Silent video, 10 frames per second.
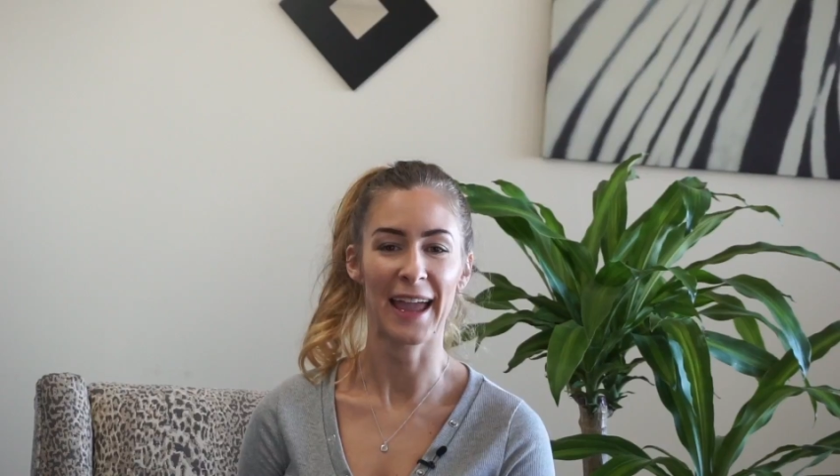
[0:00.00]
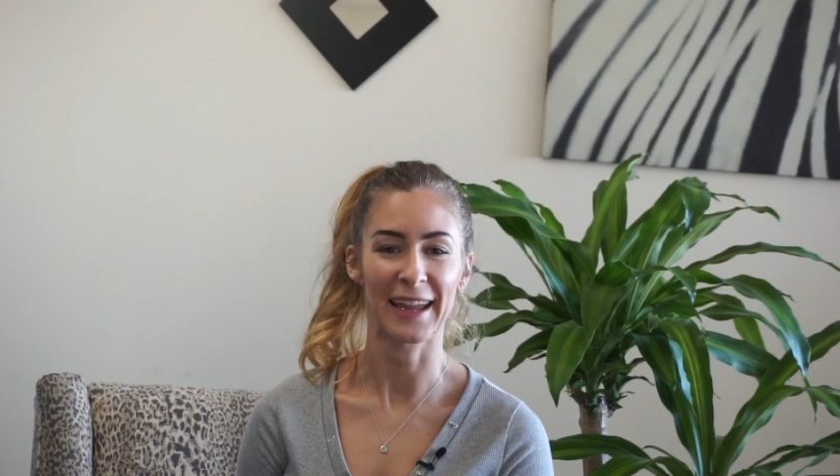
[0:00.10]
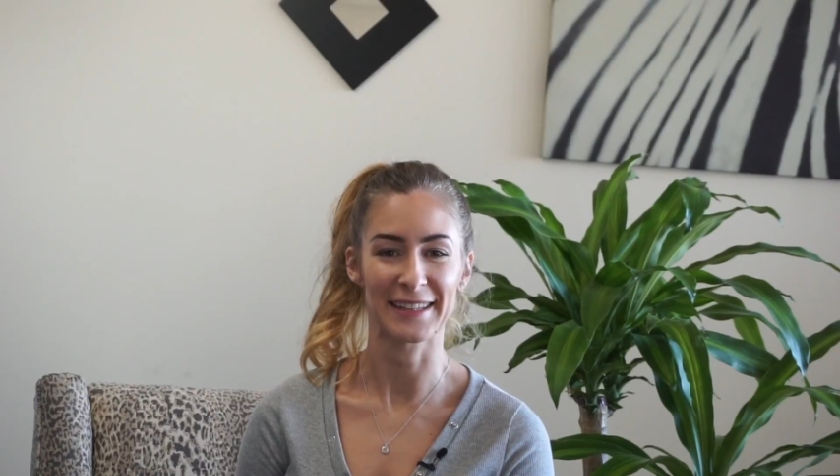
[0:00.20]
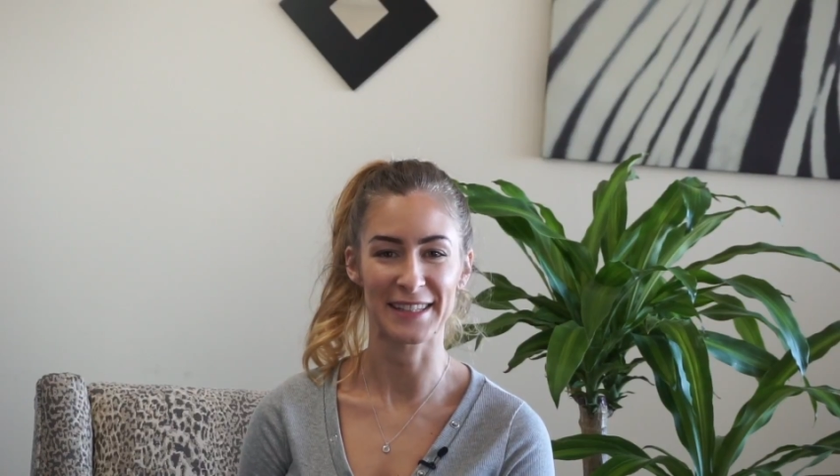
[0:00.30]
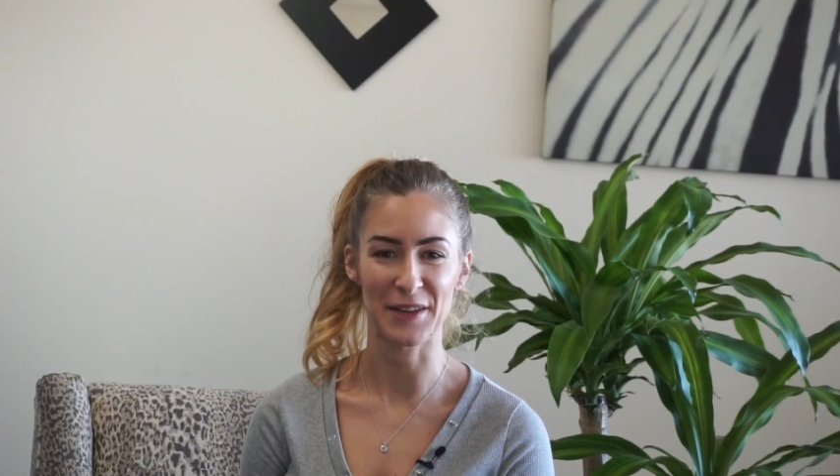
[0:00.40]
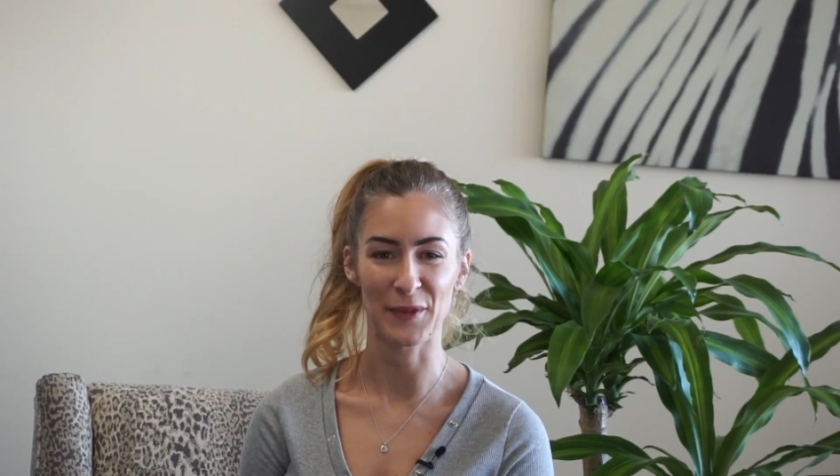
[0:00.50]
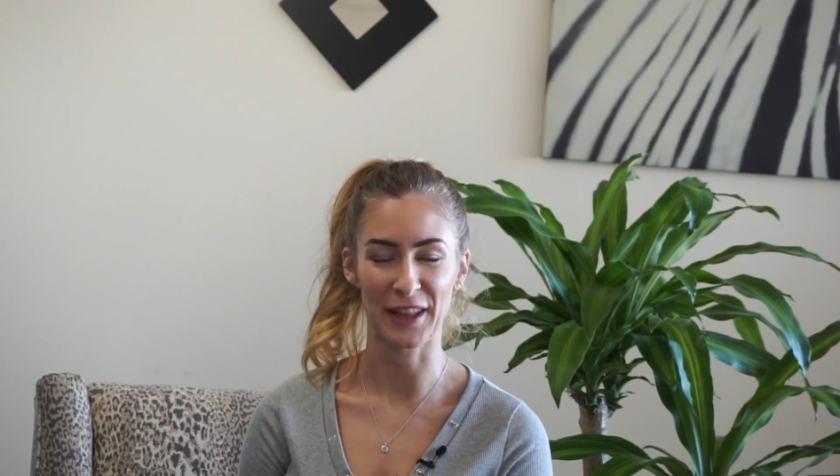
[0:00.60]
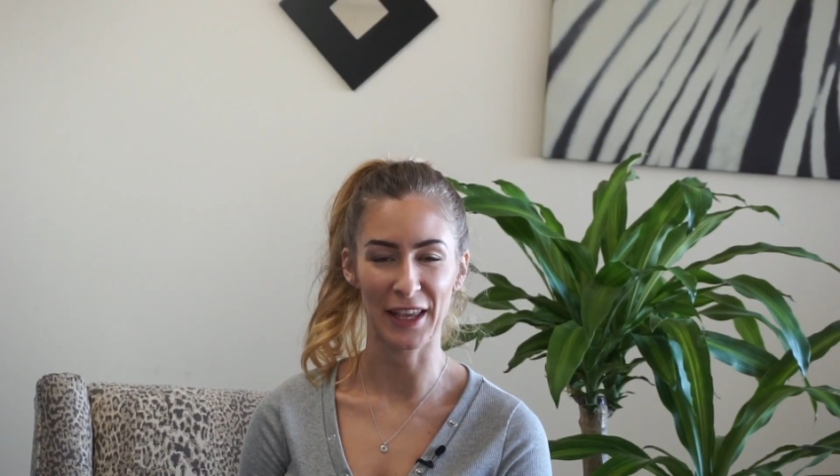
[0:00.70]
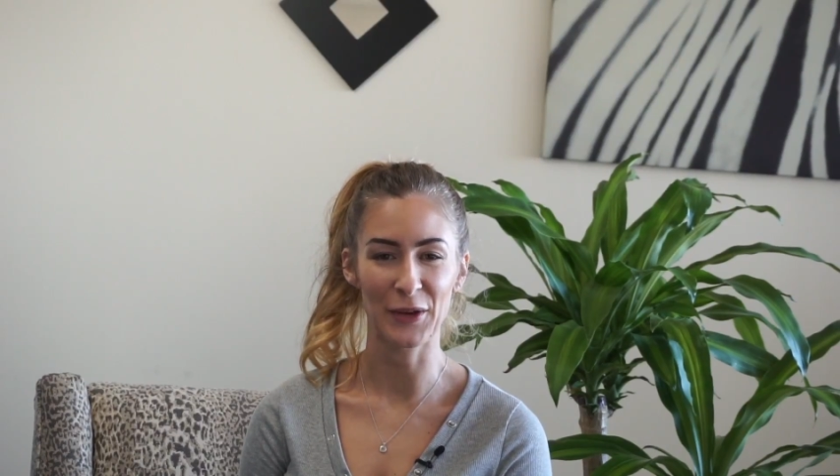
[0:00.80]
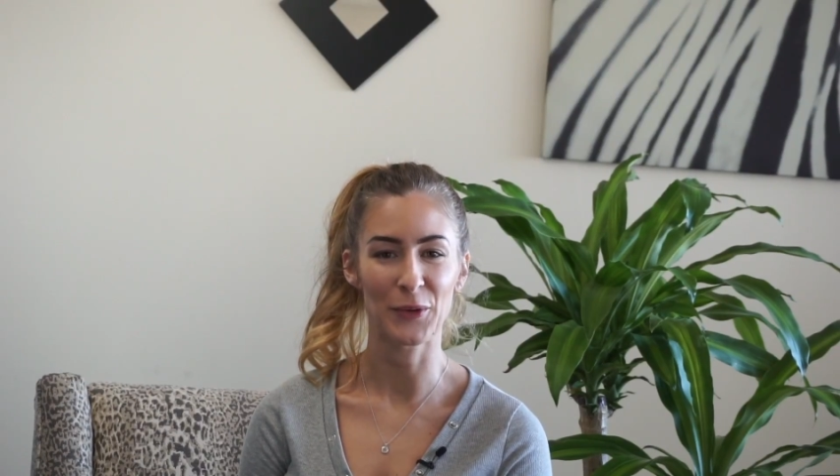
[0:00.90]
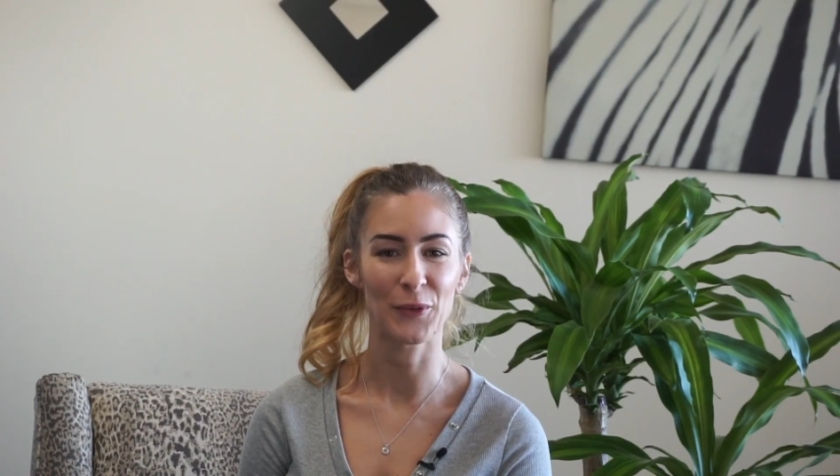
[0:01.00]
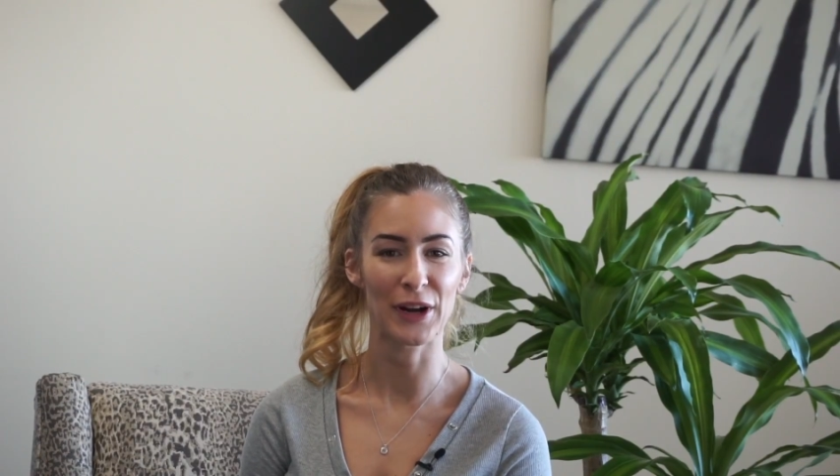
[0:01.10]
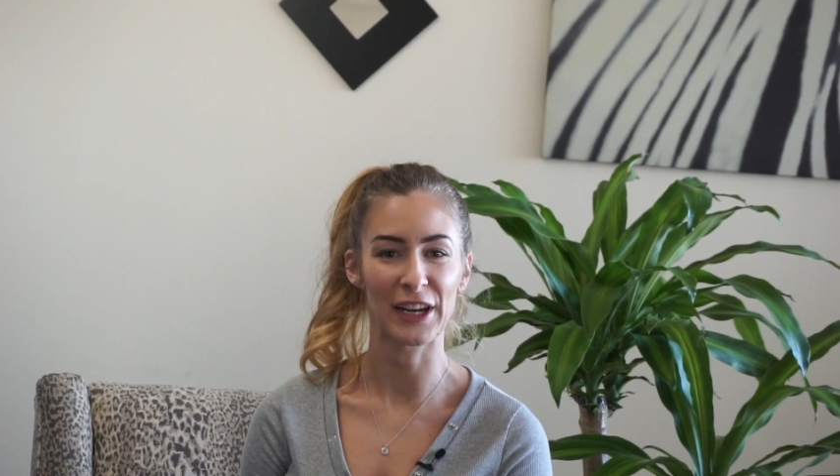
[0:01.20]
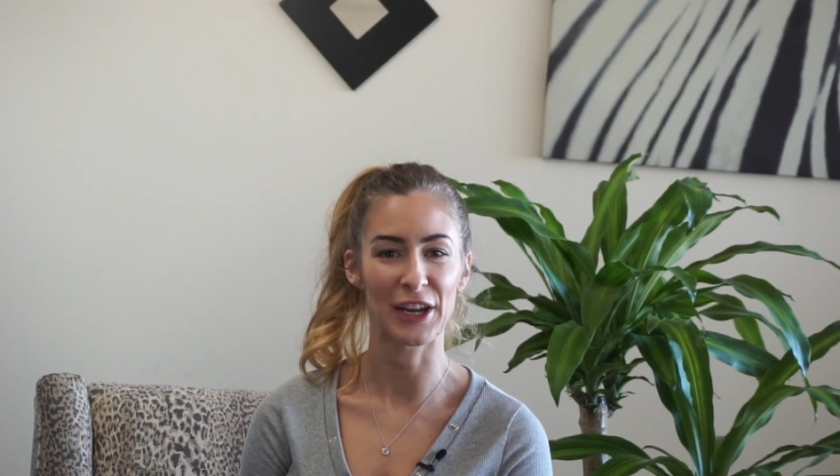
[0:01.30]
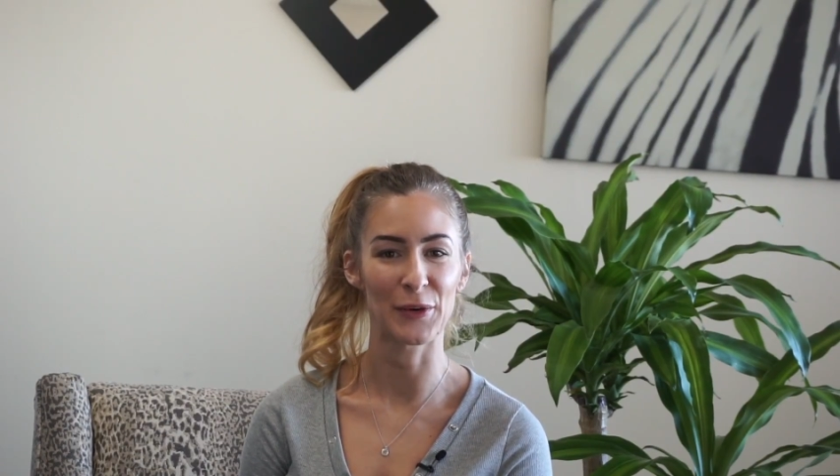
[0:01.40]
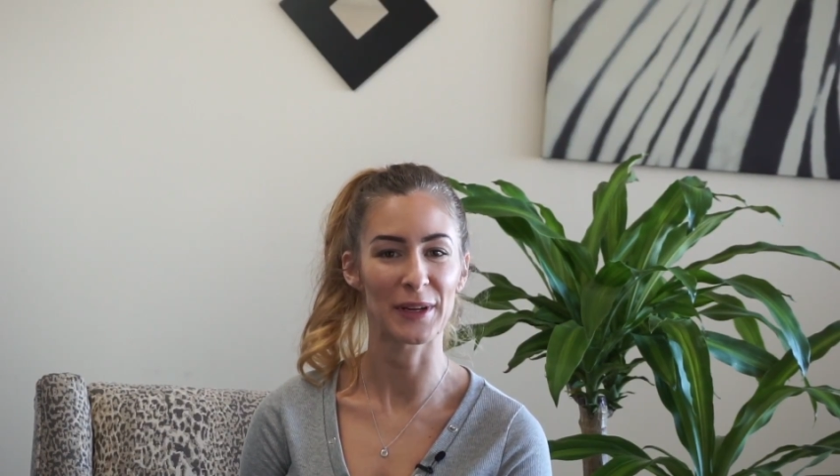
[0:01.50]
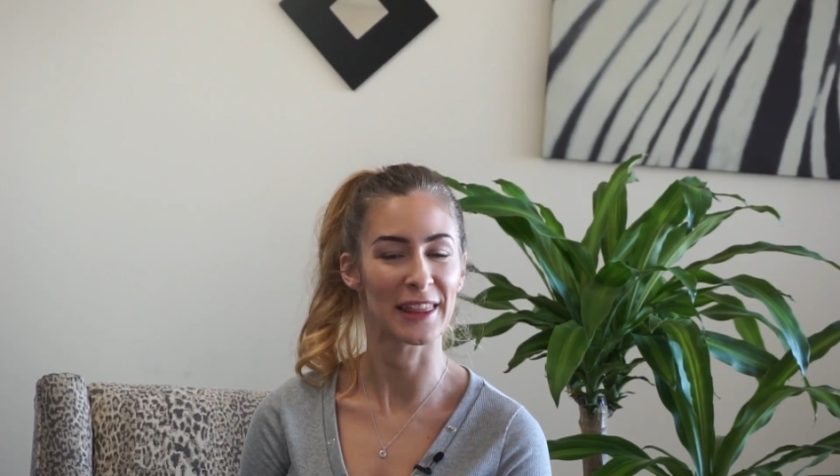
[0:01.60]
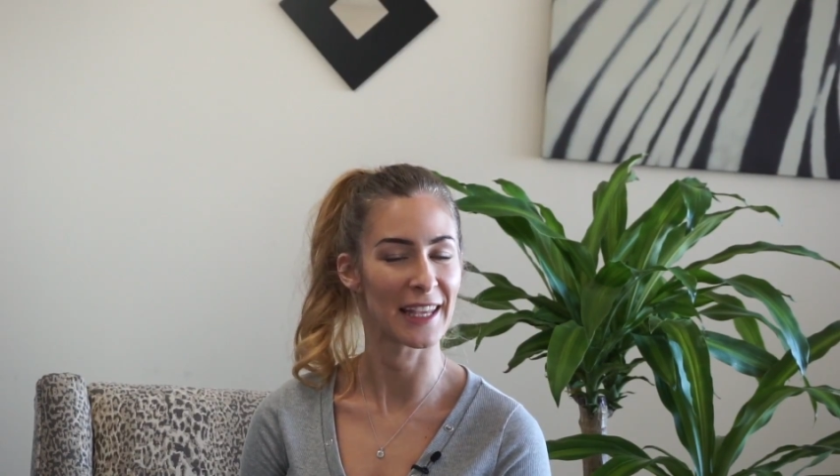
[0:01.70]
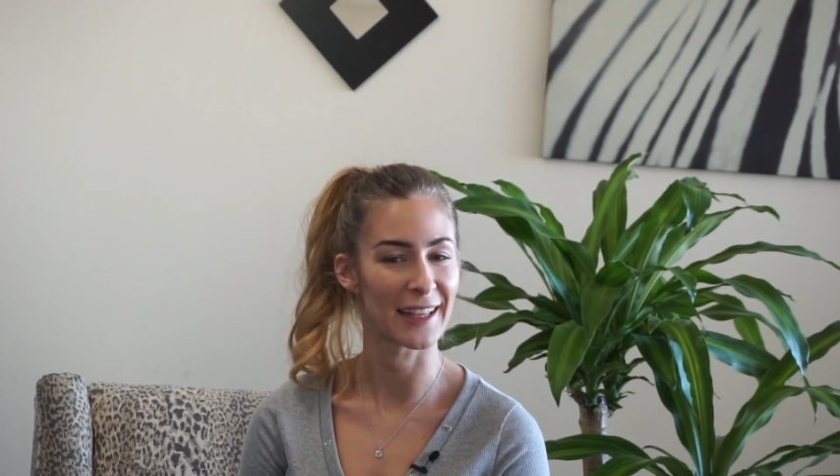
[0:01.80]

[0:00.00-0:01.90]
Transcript: Hey, Team Elite. We're here with